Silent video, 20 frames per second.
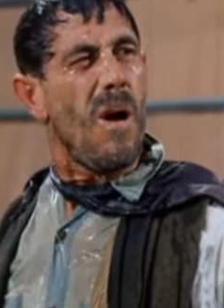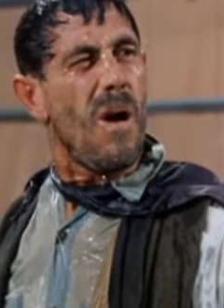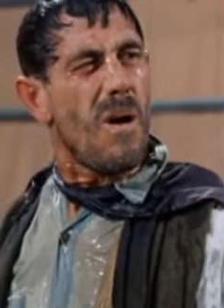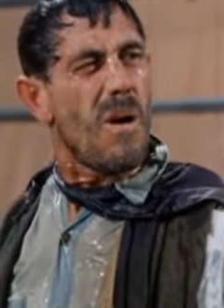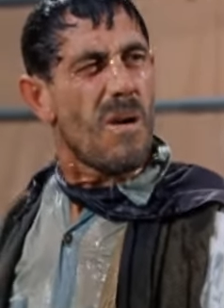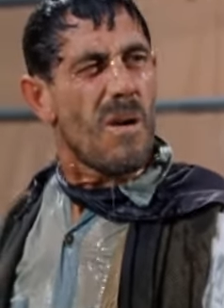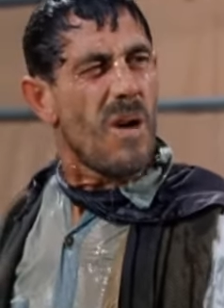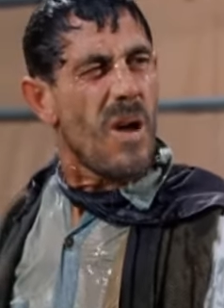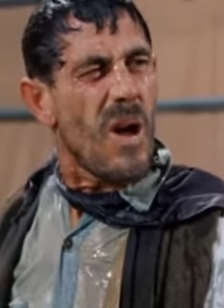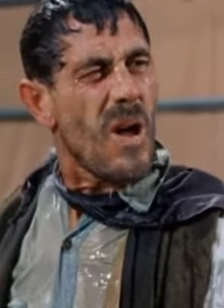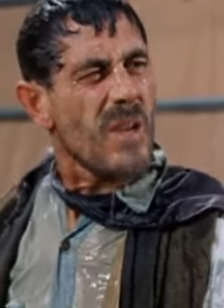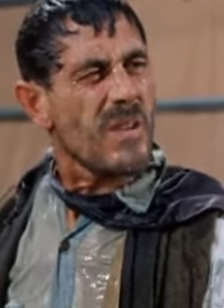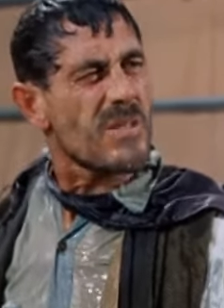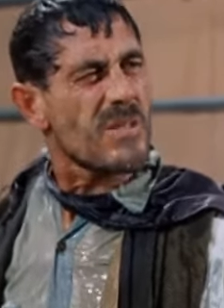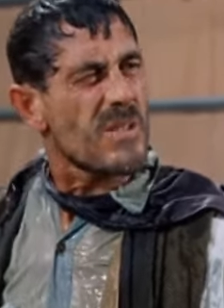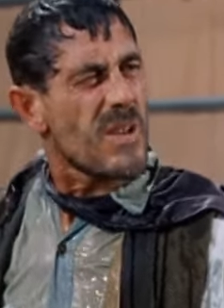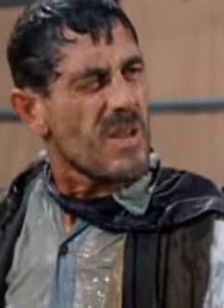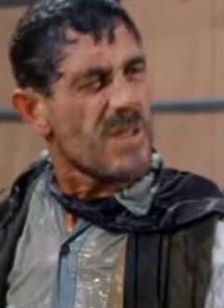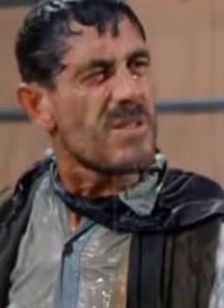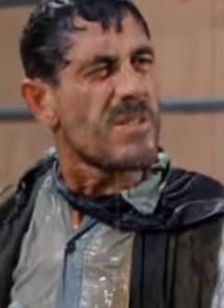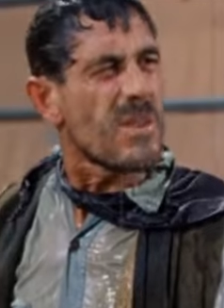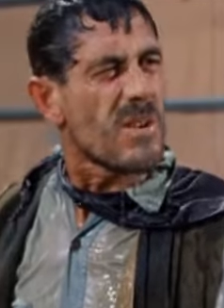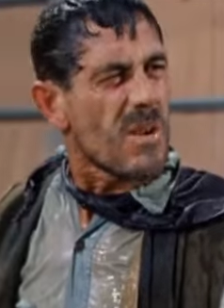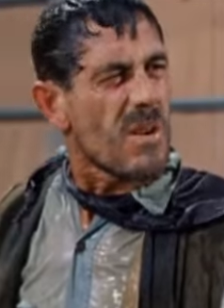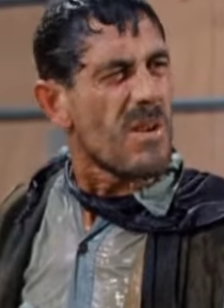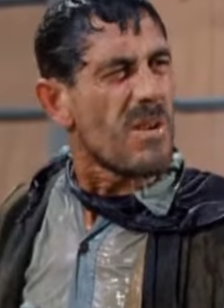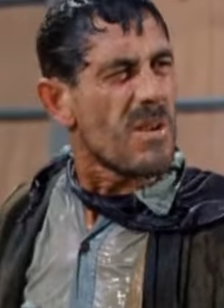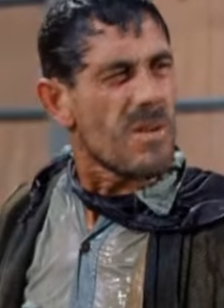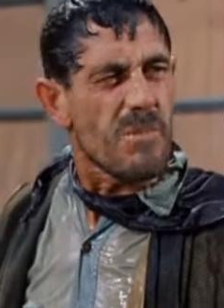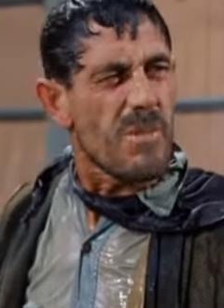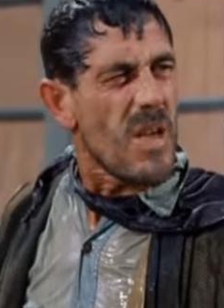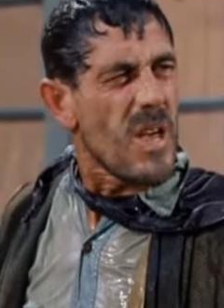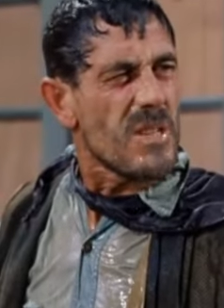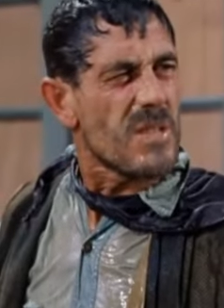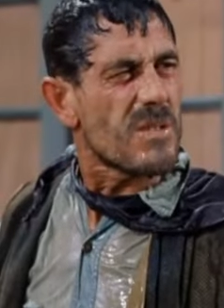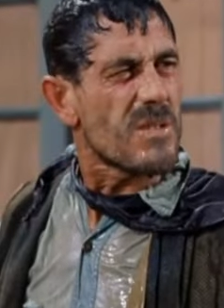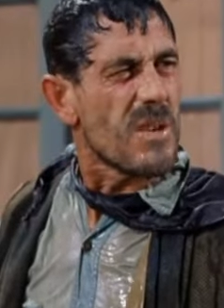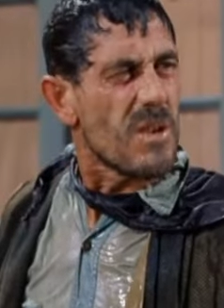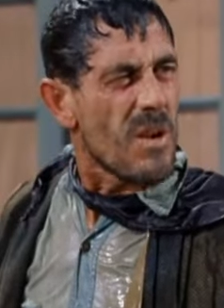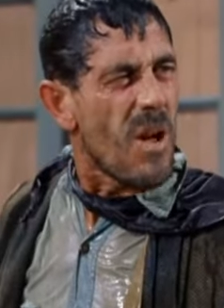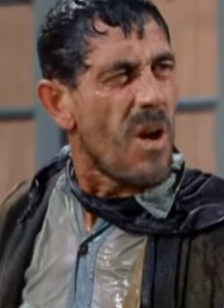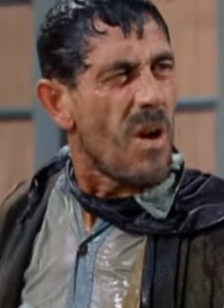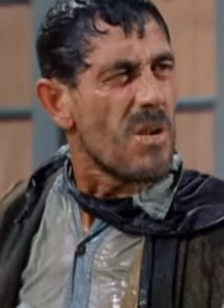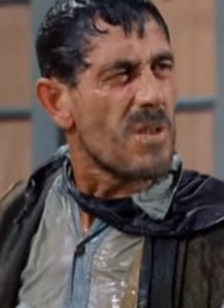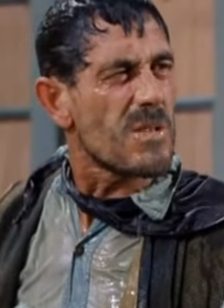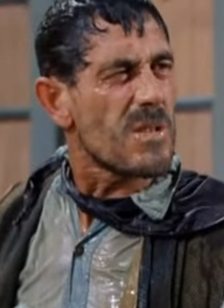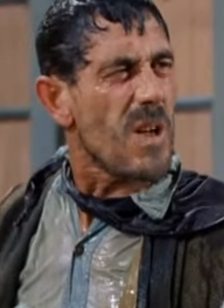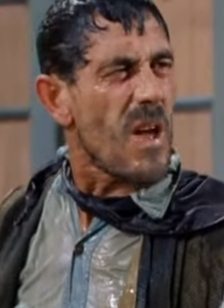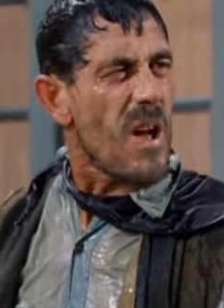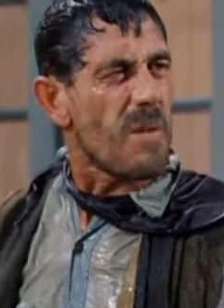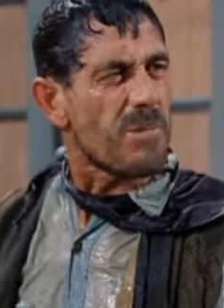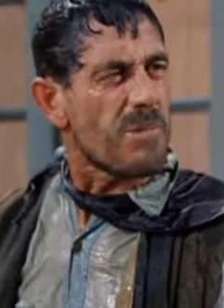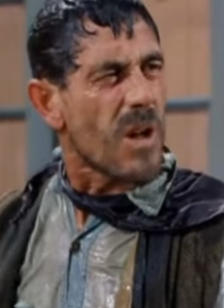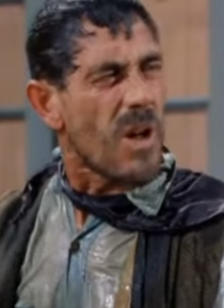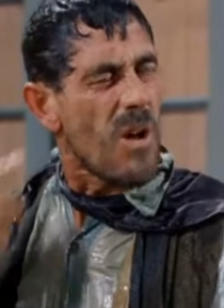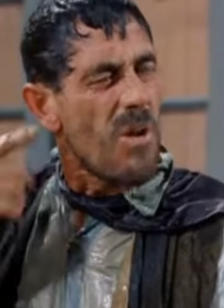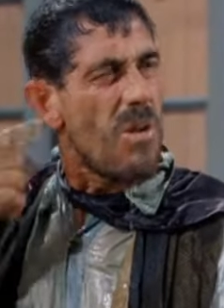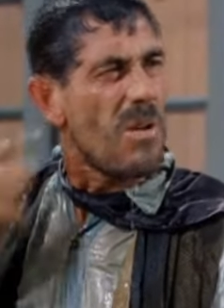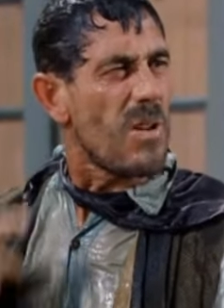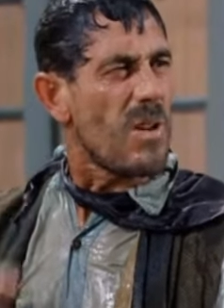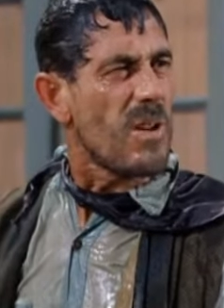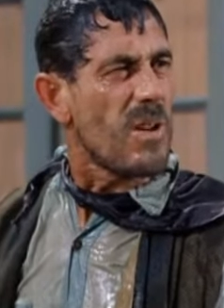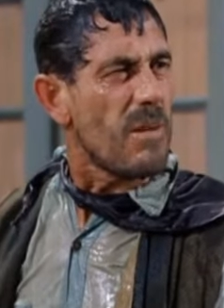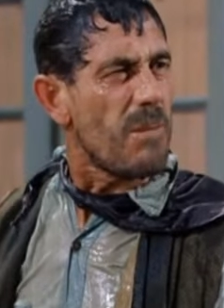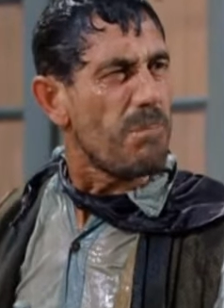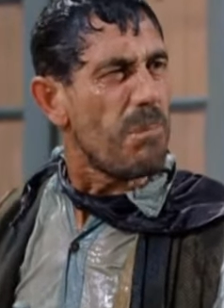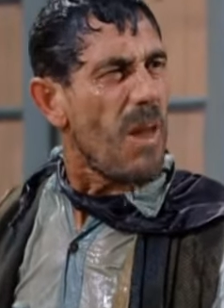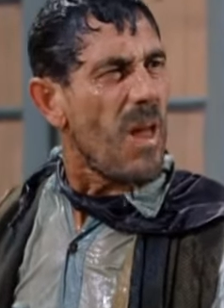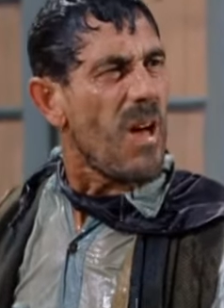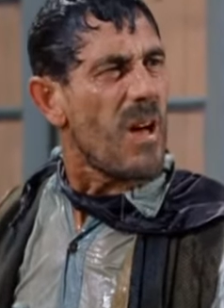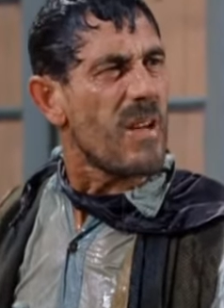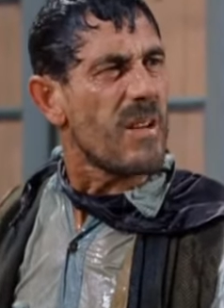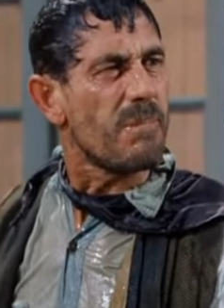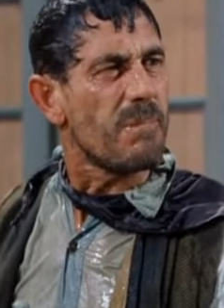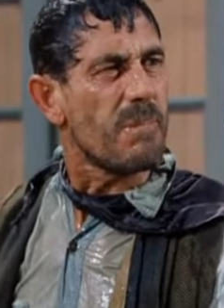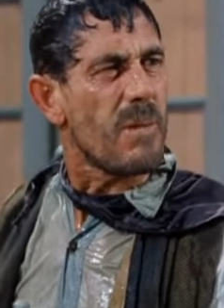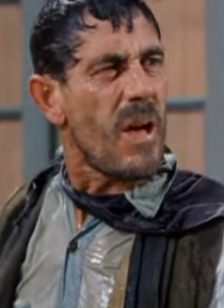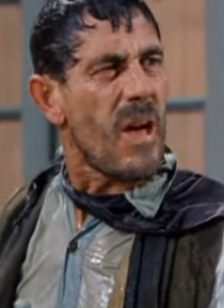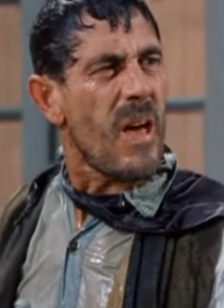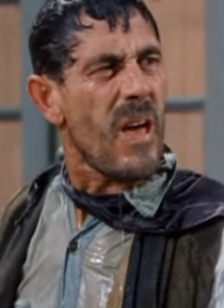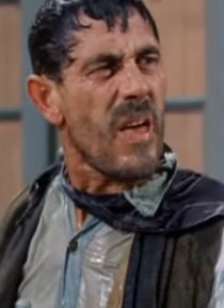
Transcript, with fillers: All right, since you're going to be so nosy, I'm cooling the blood in my